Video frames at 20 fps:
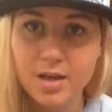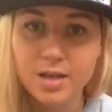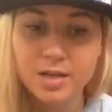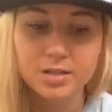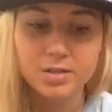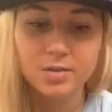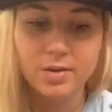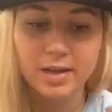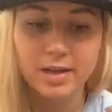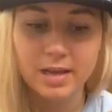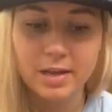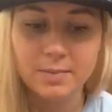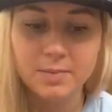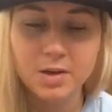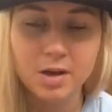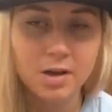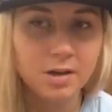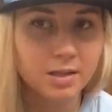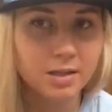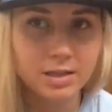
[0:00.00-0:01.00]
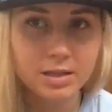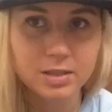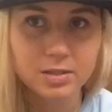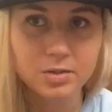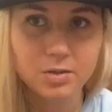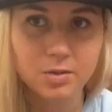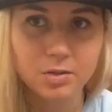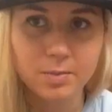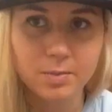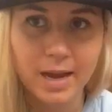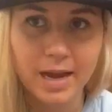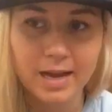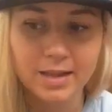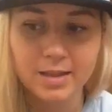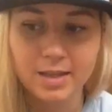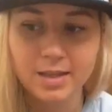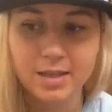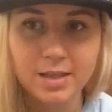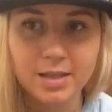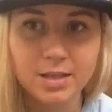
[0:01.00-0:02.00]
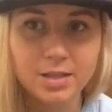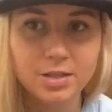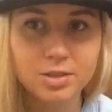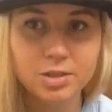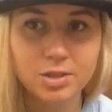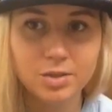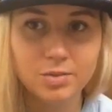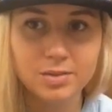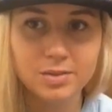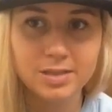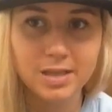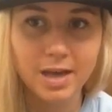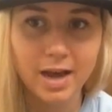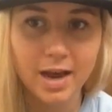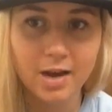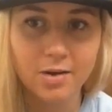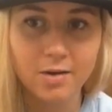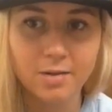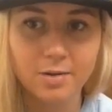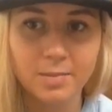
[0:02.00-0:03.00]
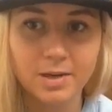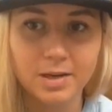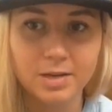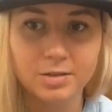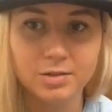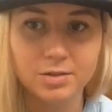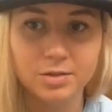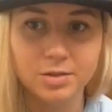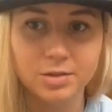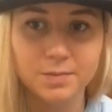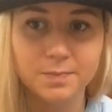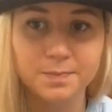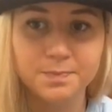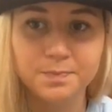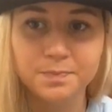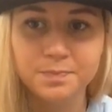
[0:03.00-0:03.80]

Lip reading: So I kept calling this girl back thinking she was the hiring manager,